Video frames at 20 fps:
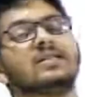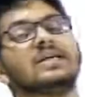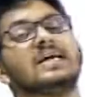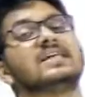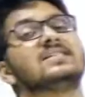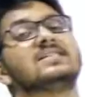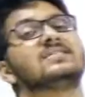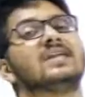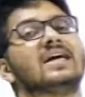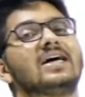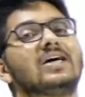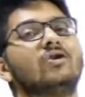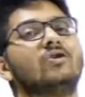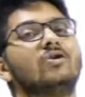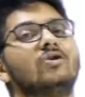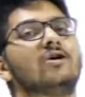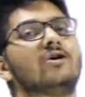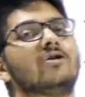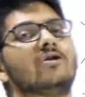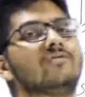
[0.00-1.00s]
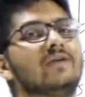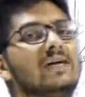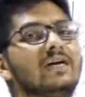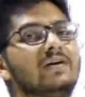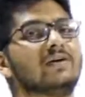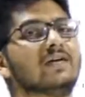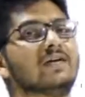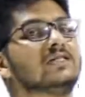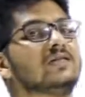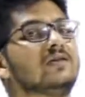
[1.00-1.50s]
the SI unit of
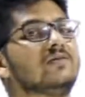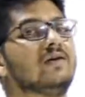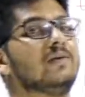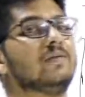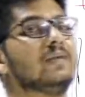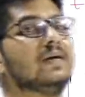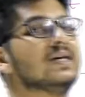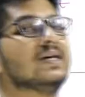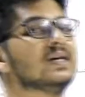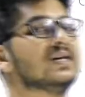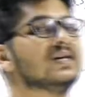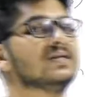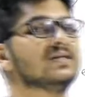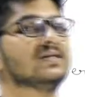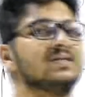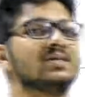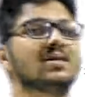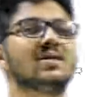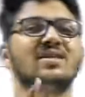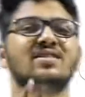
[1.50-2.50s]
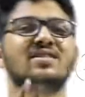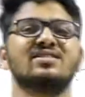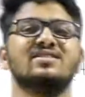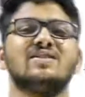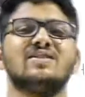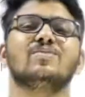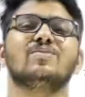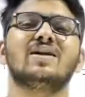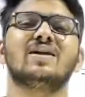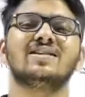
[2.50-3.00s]
frequency will be hertz. The
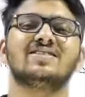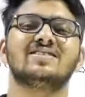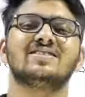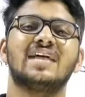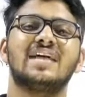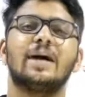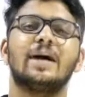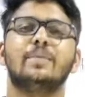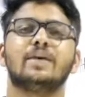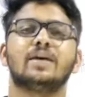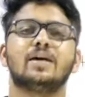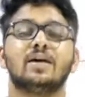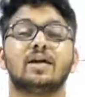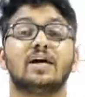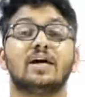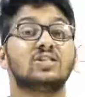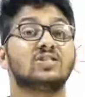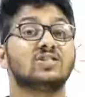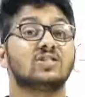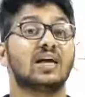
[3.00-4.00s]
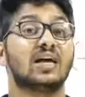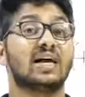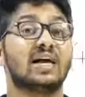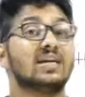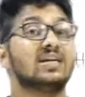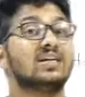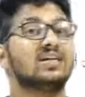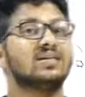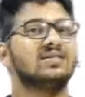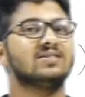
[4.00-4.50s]
symbol is capital H
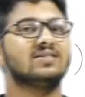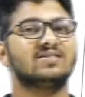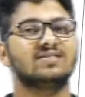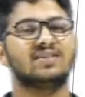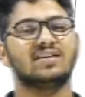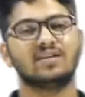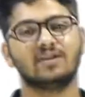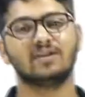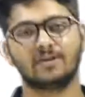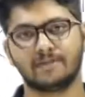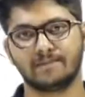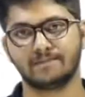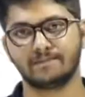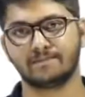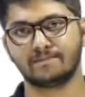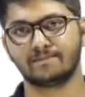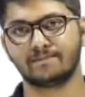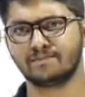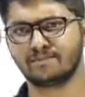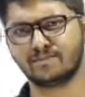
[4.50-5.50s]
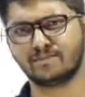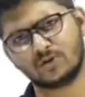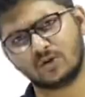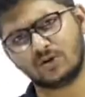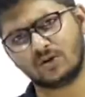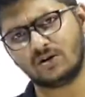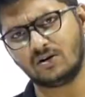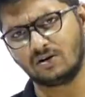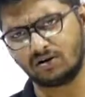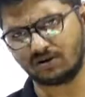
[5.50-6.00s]
and Z.
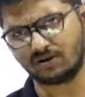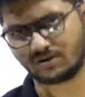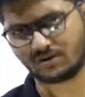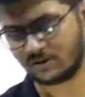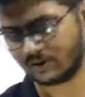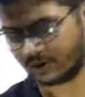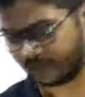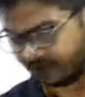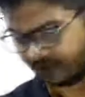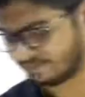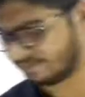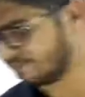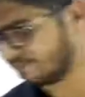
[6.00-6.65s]
Good? Okay.